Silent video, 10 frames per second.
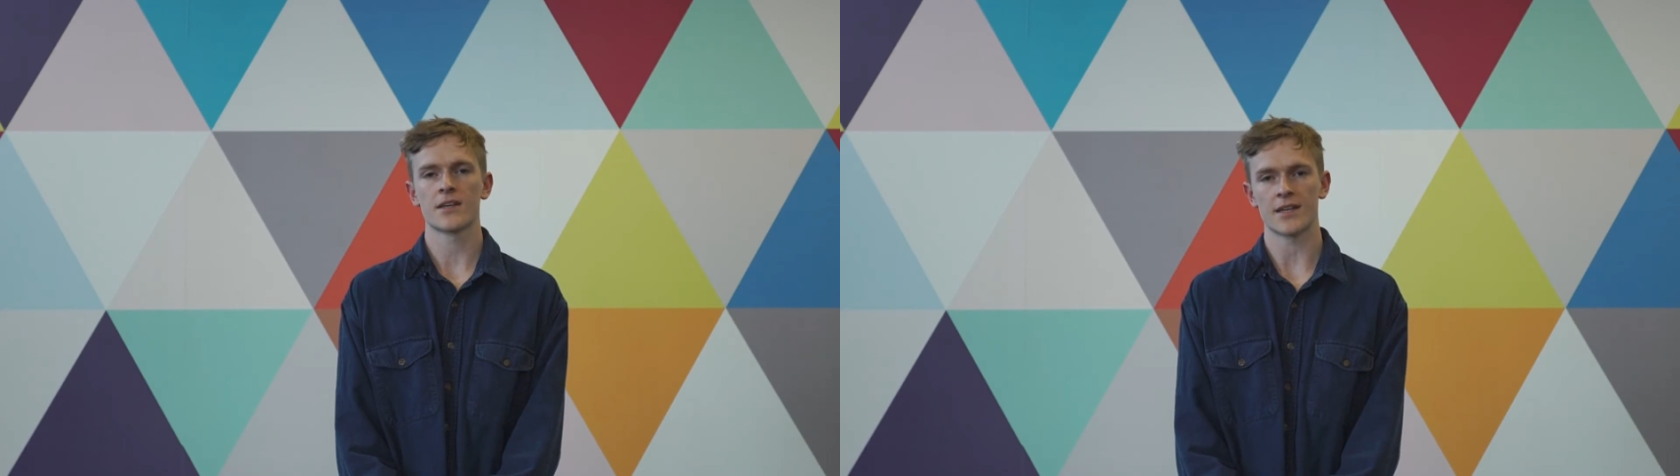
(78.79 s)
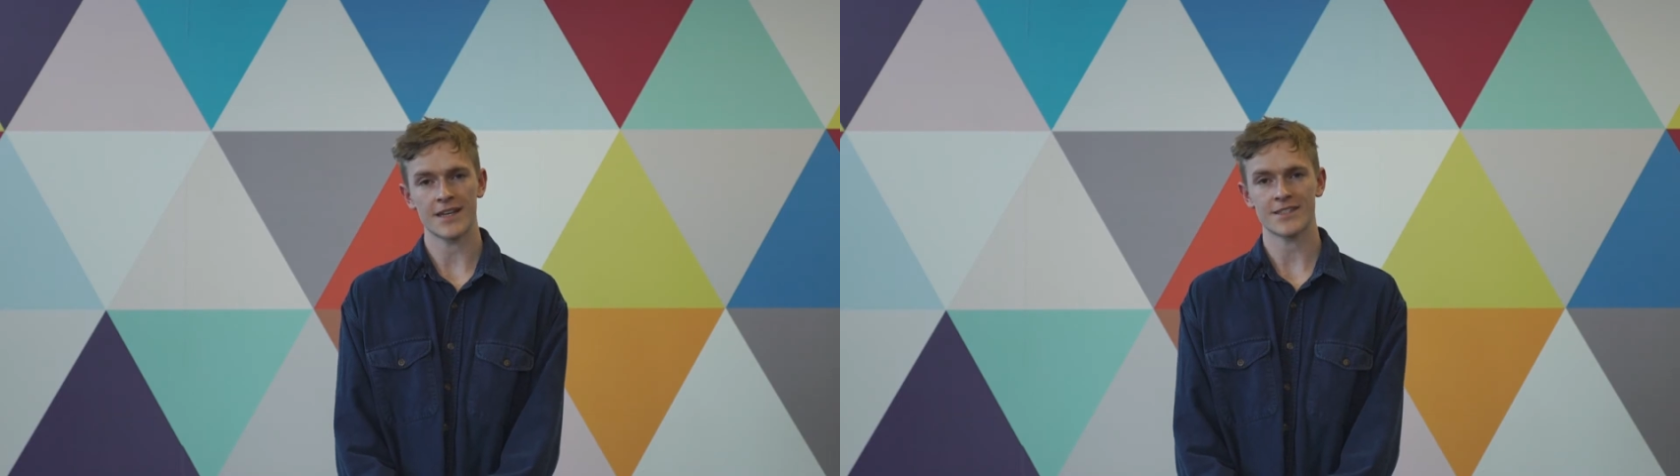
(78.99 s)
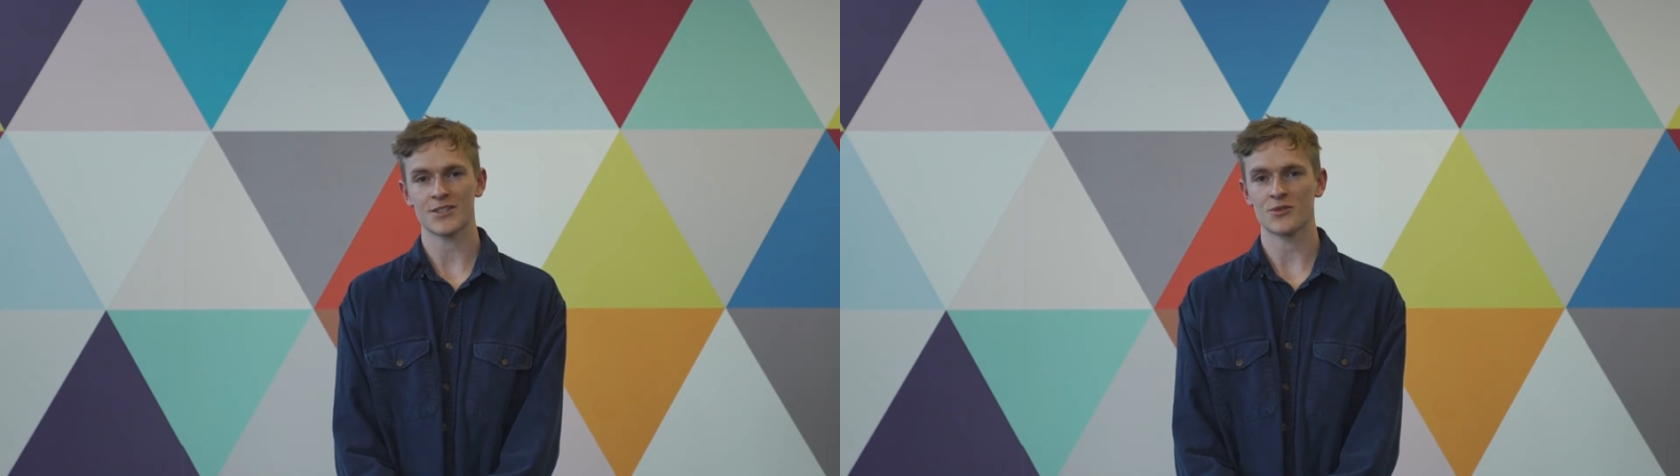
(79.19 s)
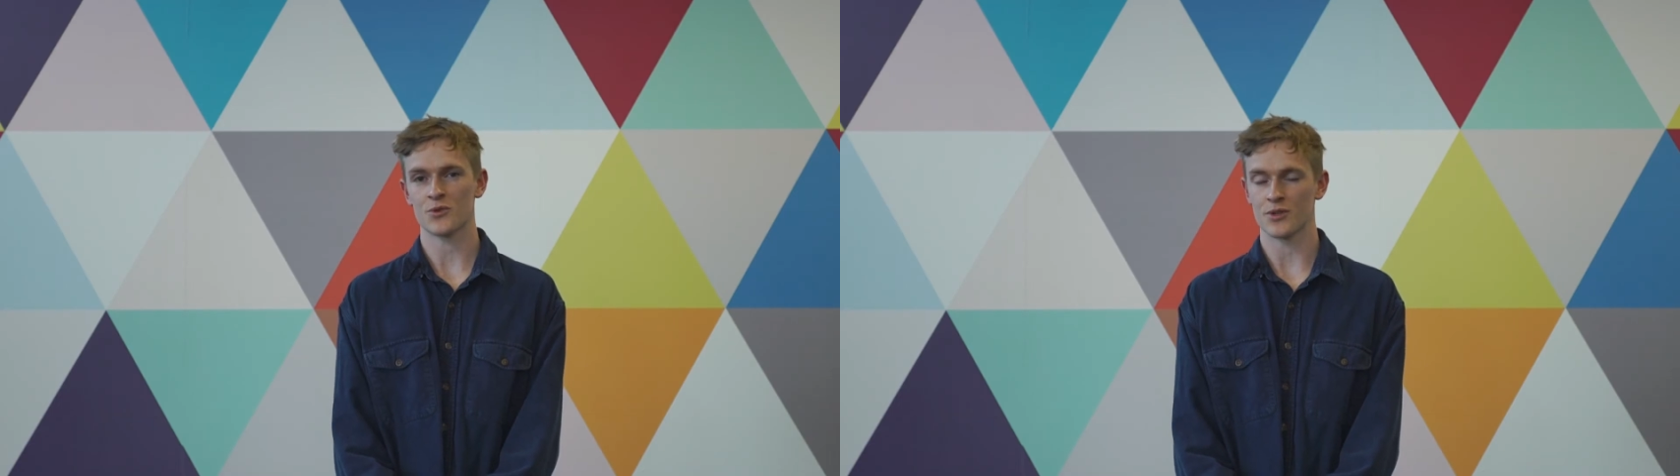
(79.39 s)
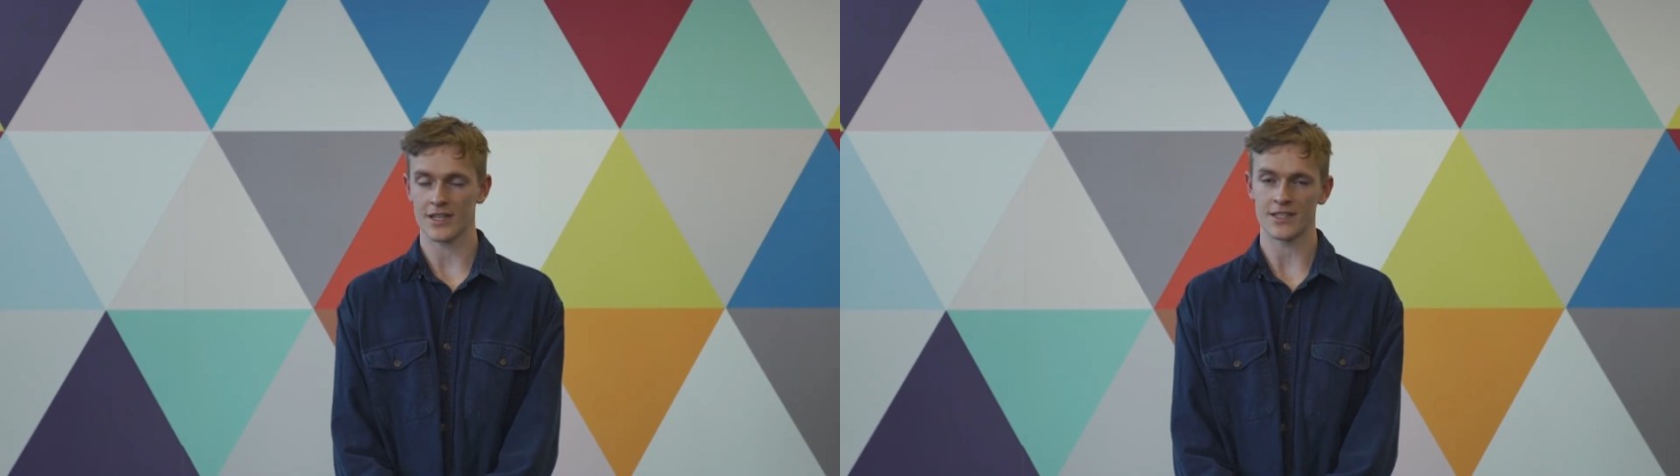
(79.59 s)
Connecting
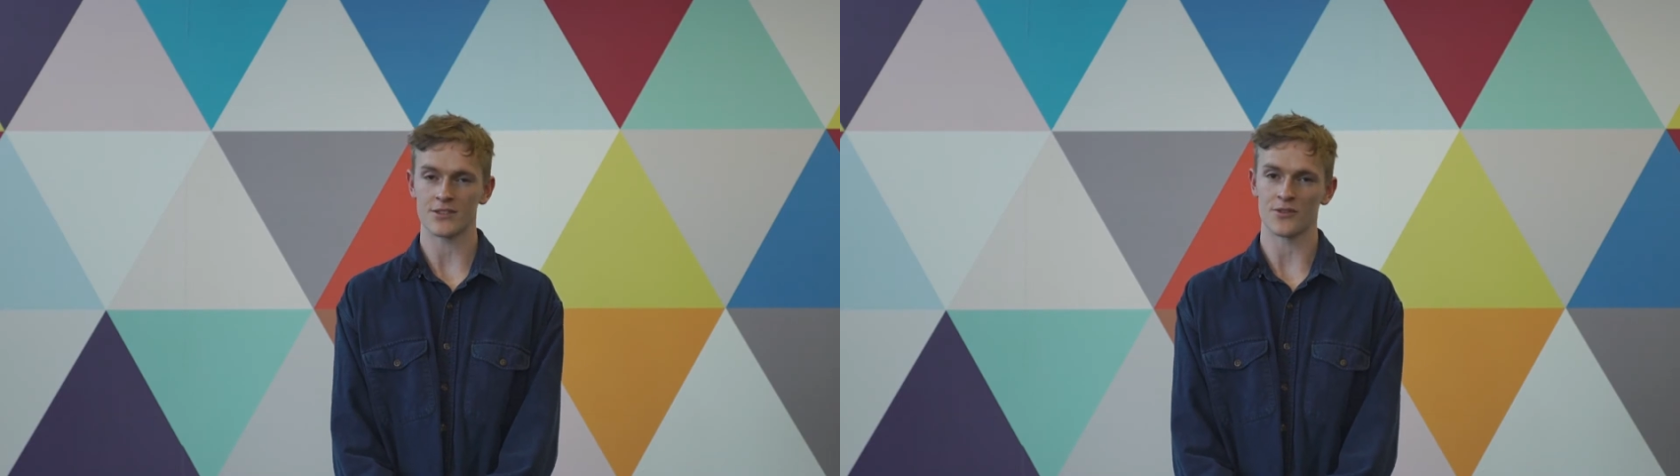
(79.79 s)
with nature